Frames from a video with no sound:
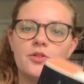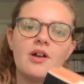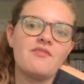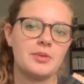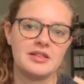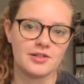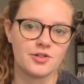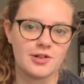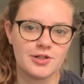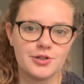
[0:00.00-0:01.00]
have a basic
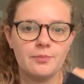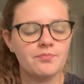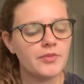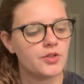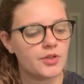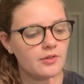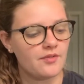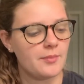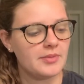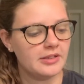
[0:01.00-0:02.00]
structure. So I've
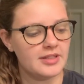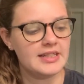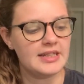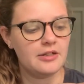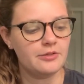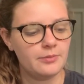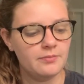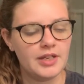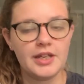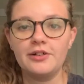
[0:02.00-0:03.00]
got my little sticky note
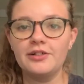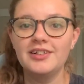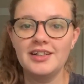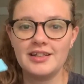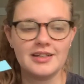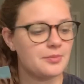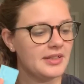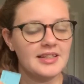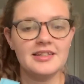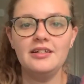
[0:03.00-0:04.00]
here that
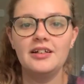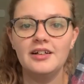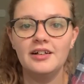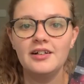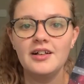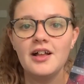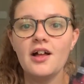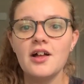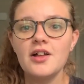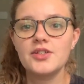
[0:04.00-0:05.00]
explains it.
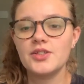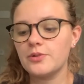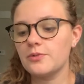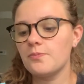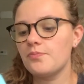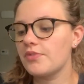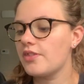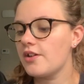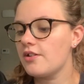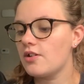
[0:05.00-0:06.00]
So
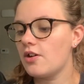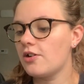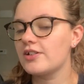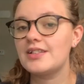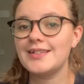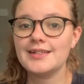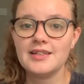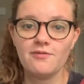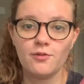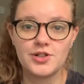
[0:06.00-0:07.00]
there are
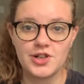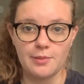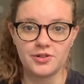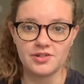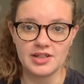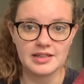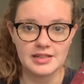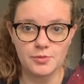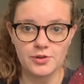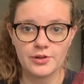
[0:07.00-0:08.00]
64 chapters in this
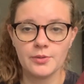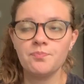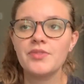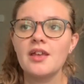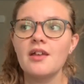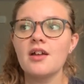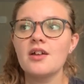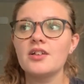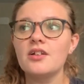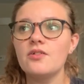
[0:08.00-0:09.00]
book,
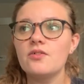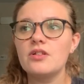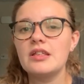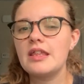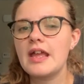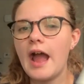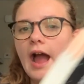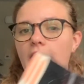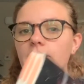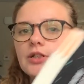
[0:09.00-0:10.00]
and they
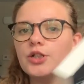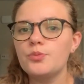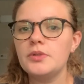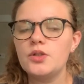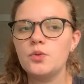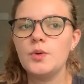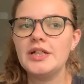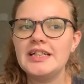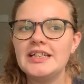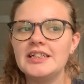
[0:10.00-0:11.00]
average
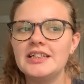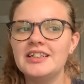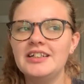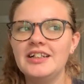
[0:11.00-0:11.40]
between